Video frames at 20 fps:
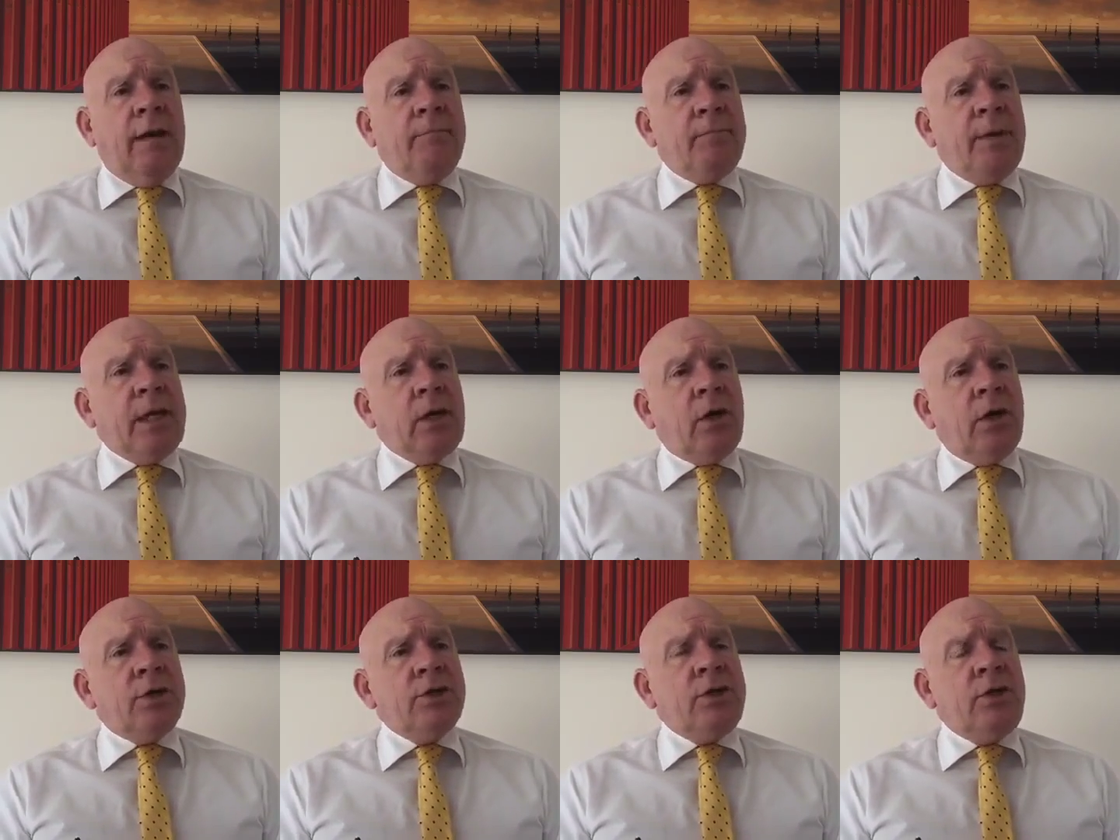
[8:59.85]

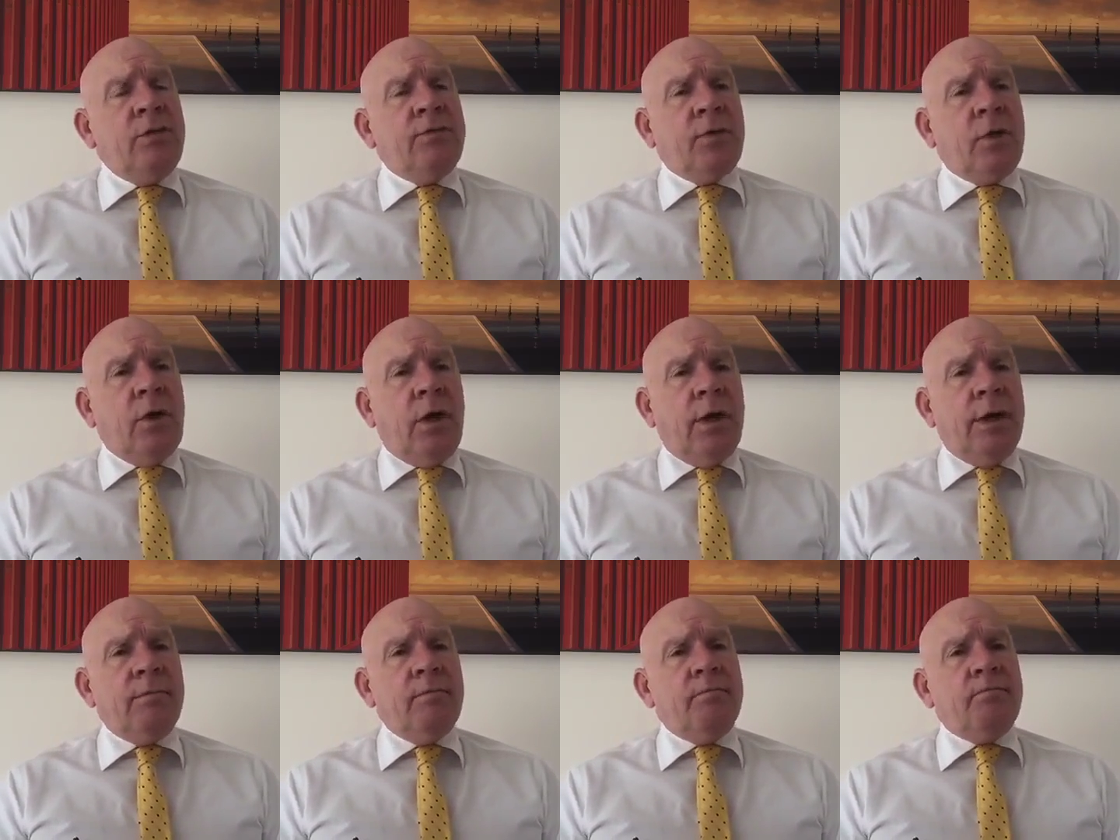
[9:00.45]
because you've
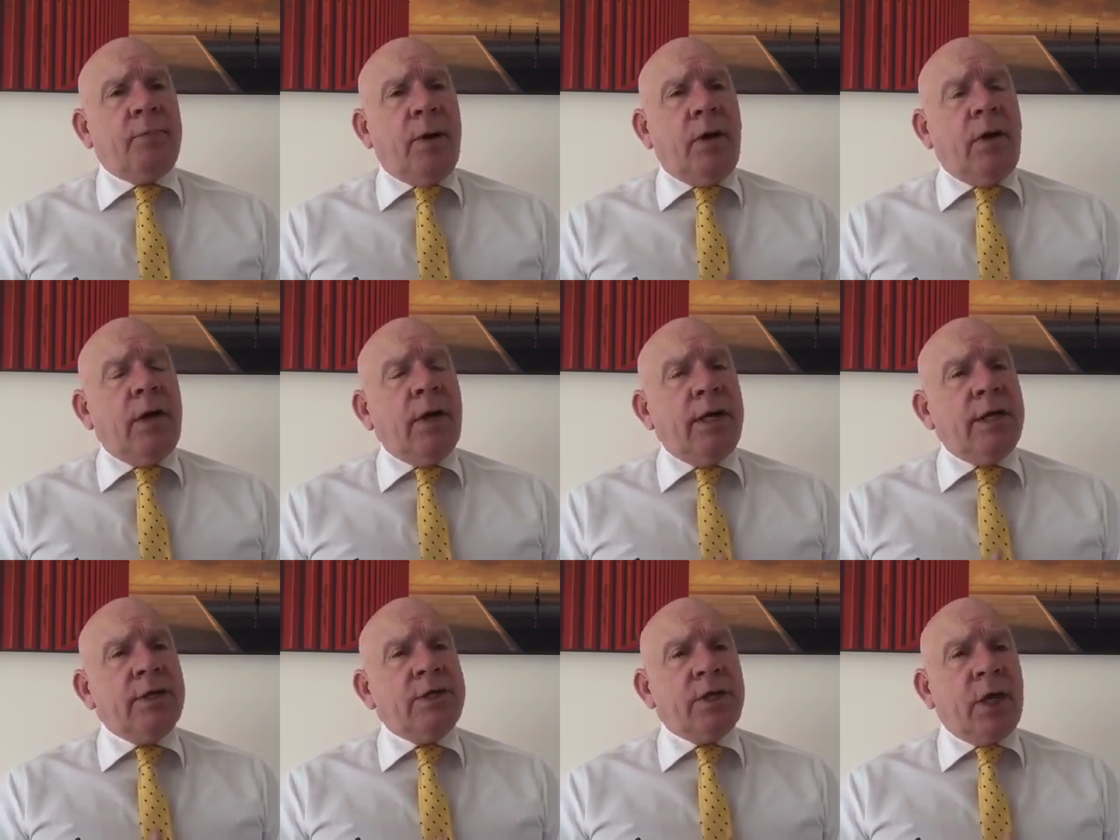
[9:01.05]
got
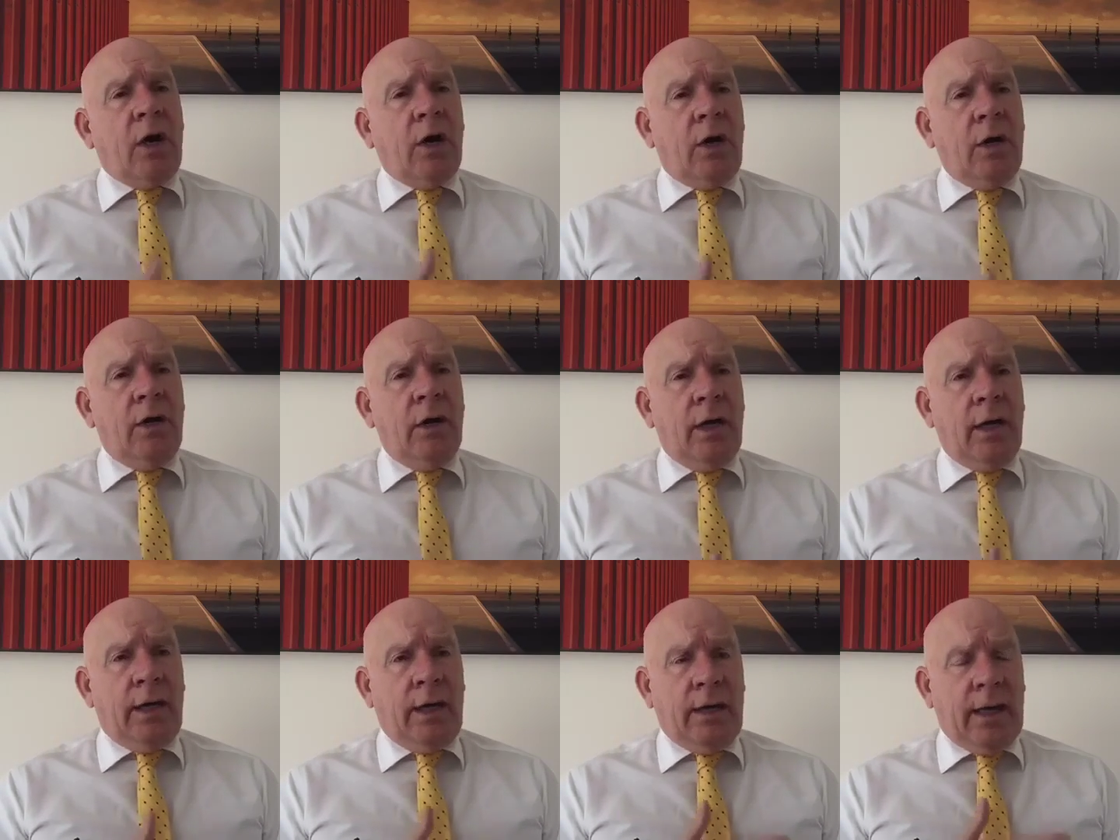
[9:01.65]
buyers
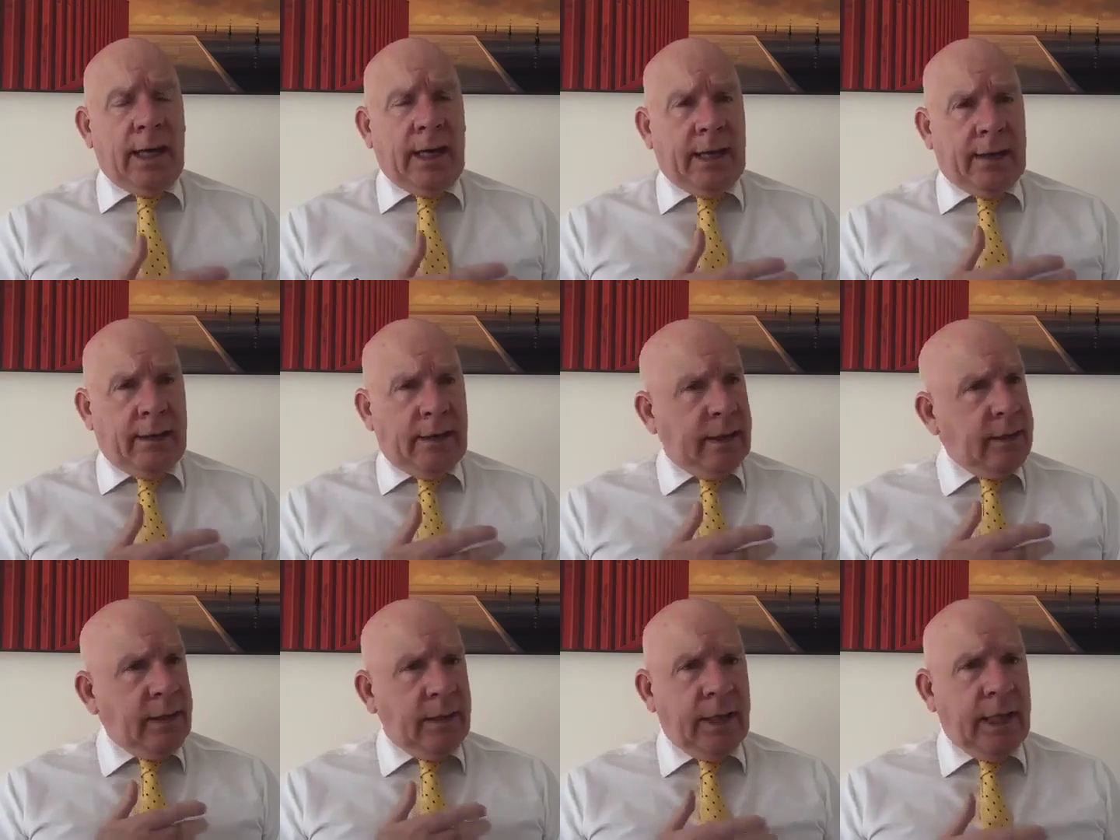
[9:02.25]

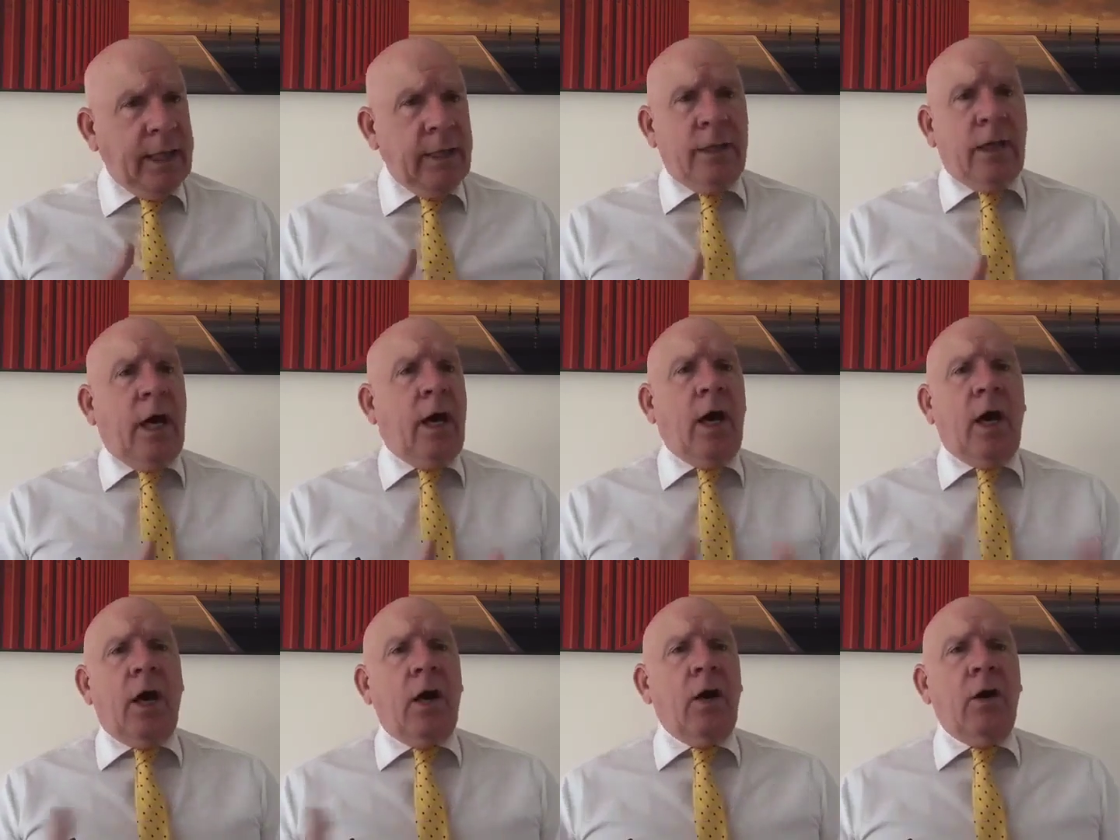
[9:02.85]
in the
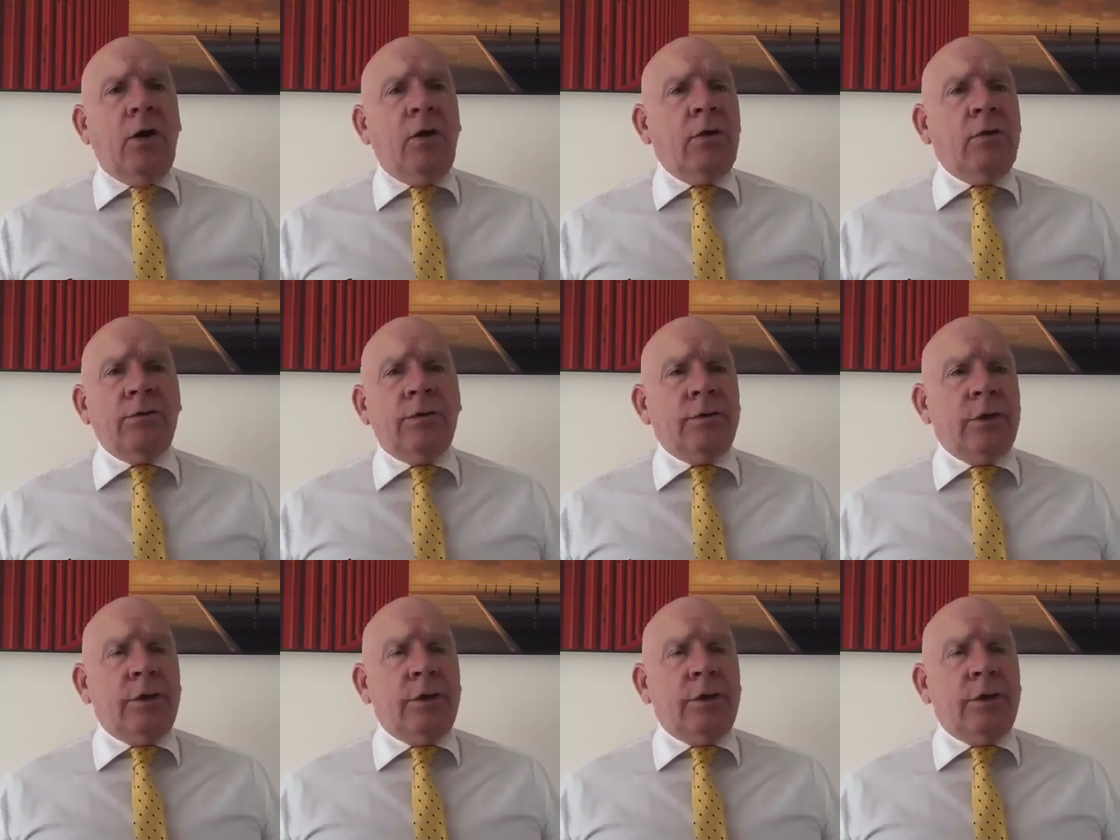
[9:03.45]
whole